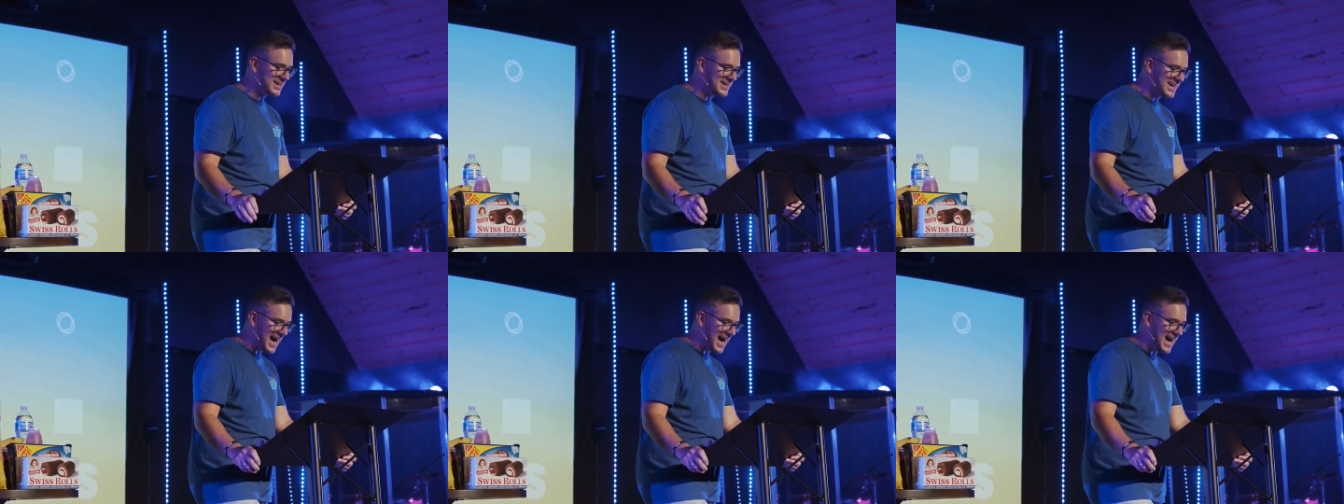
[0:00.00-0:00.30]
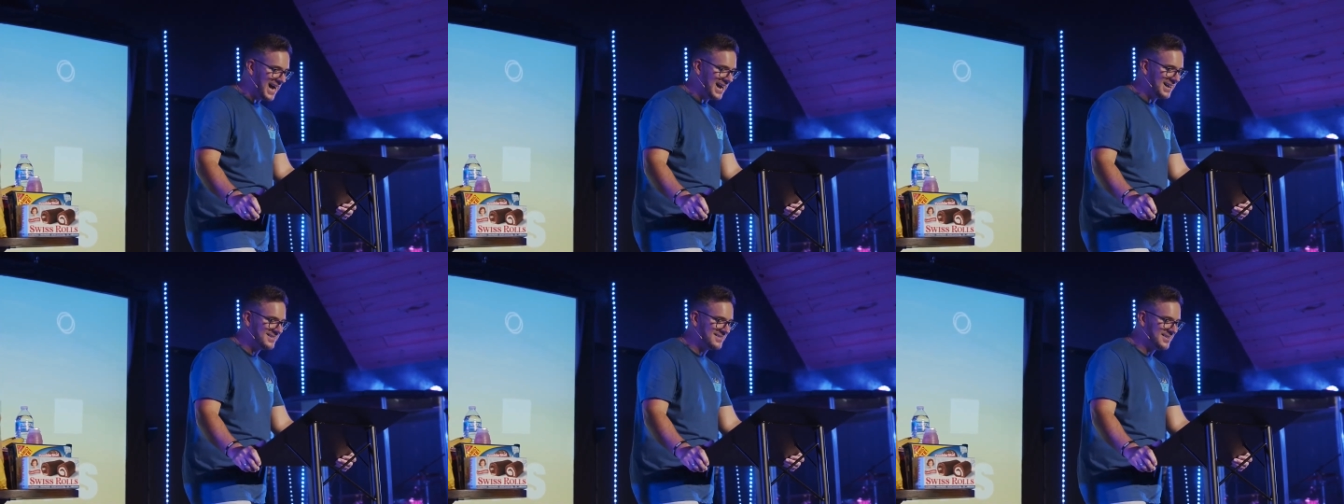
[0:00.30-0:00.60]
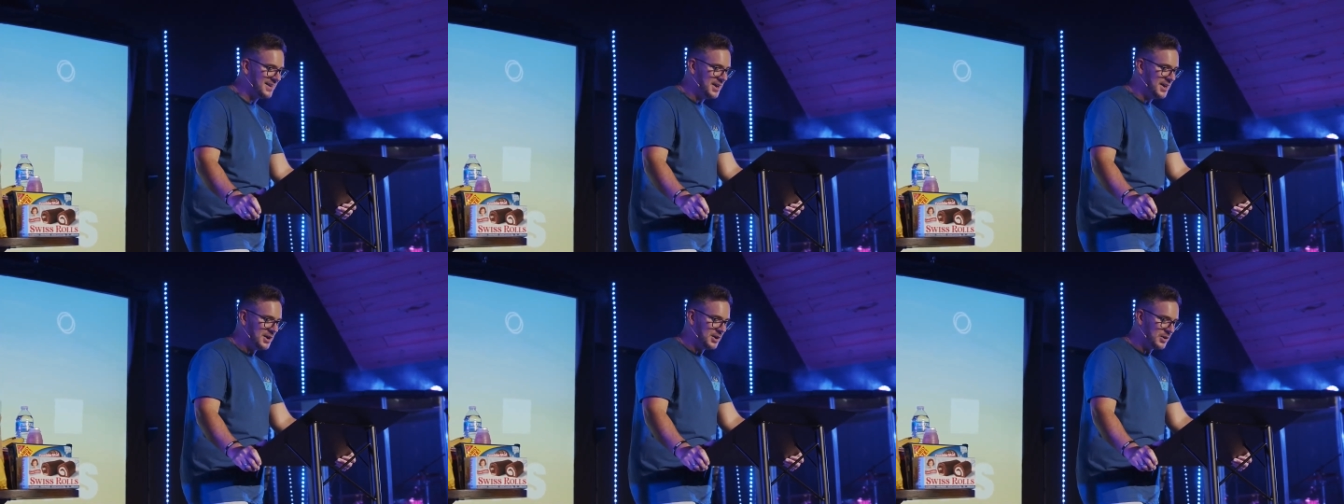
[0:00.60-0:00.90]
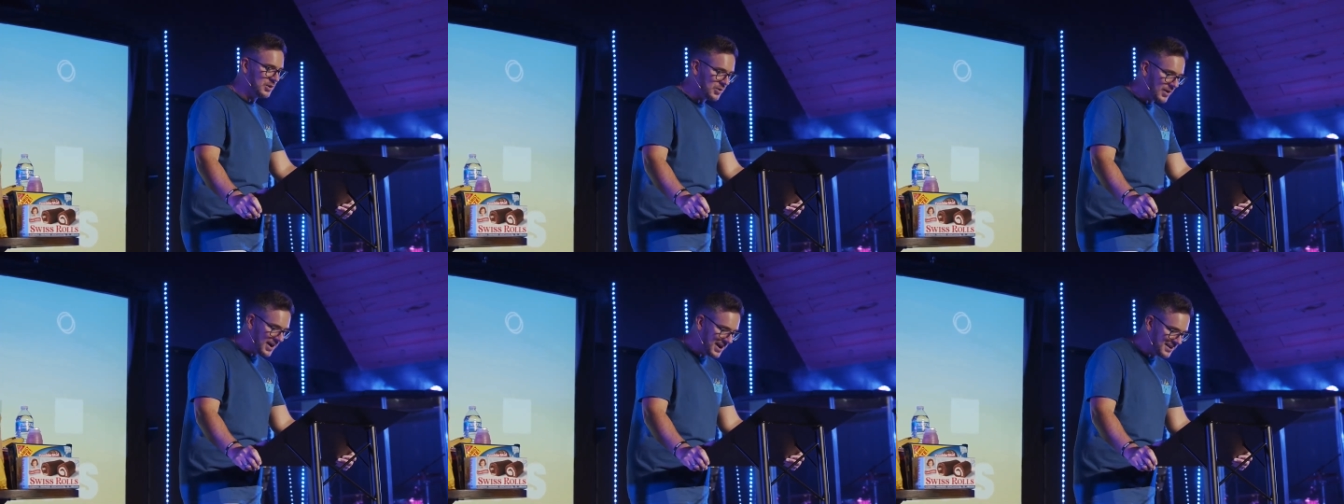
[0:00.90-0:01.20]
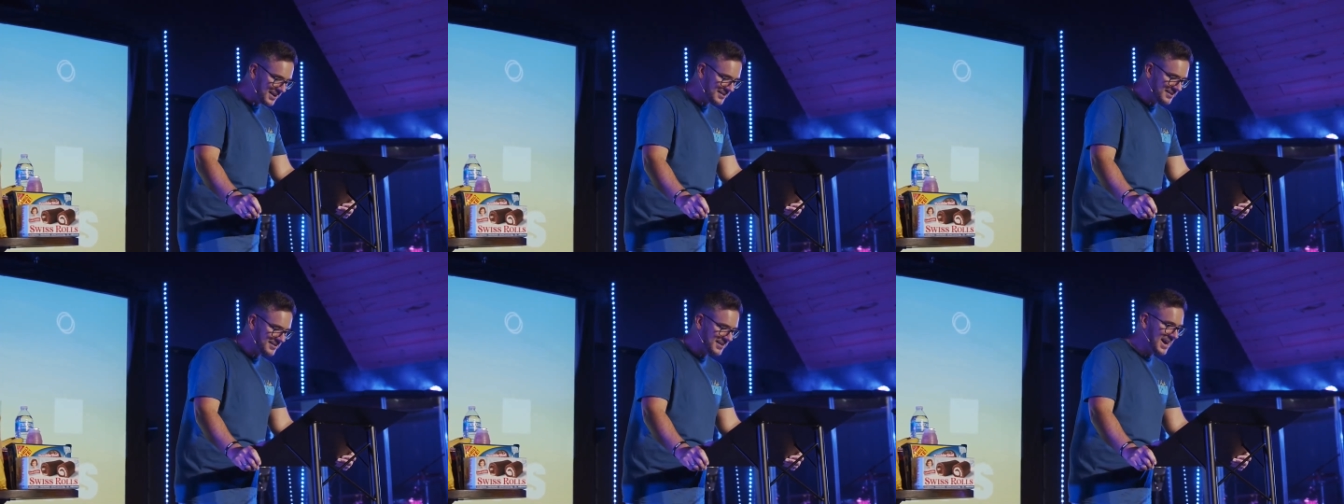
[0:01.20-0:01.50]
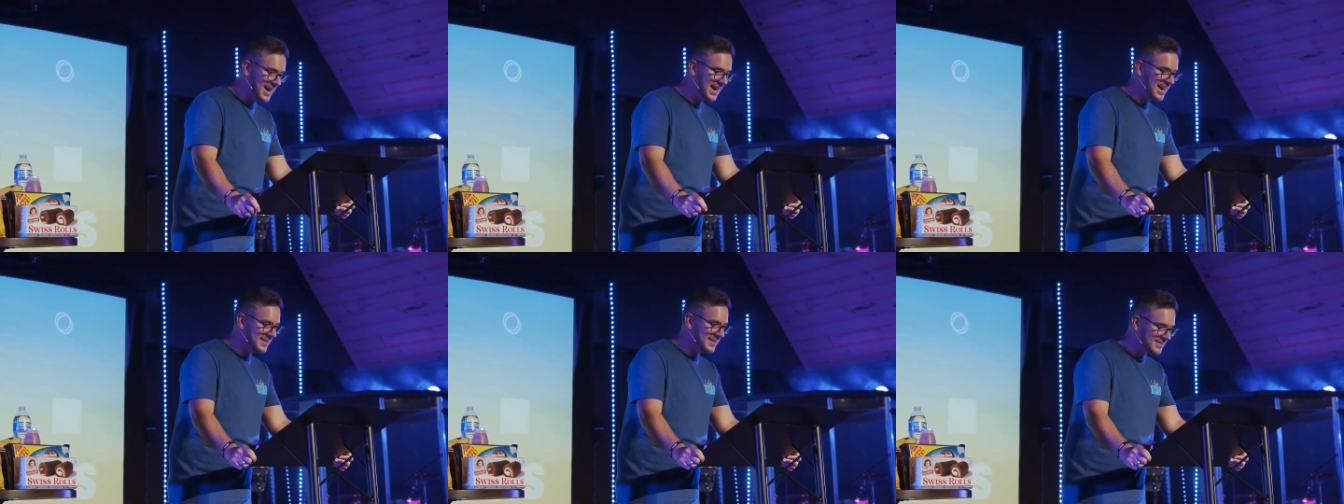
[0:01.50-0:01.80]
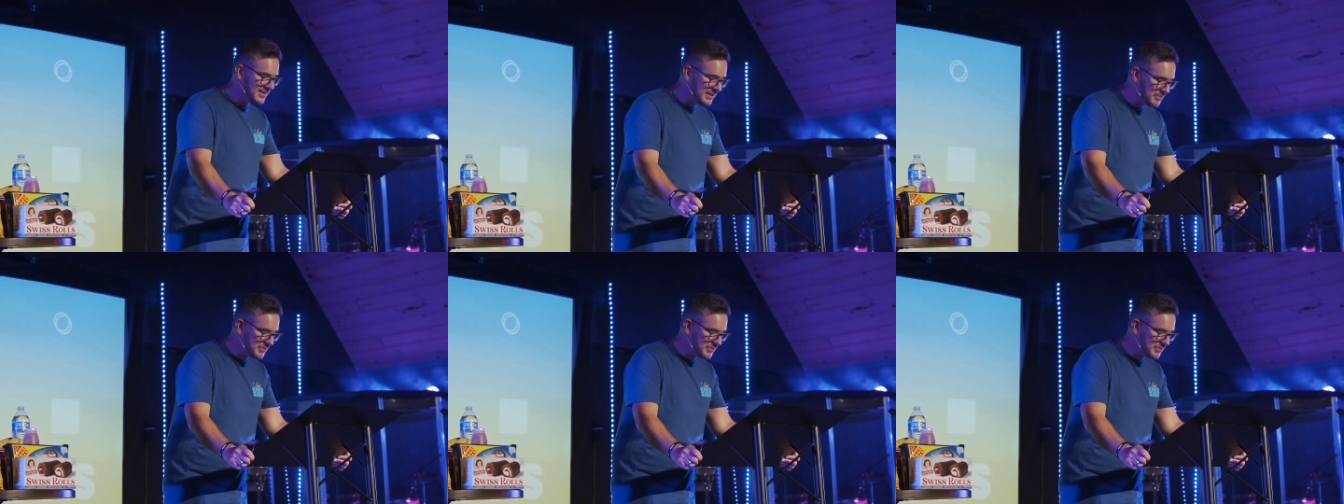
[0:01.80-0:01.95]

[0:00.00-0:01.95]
God's grace is the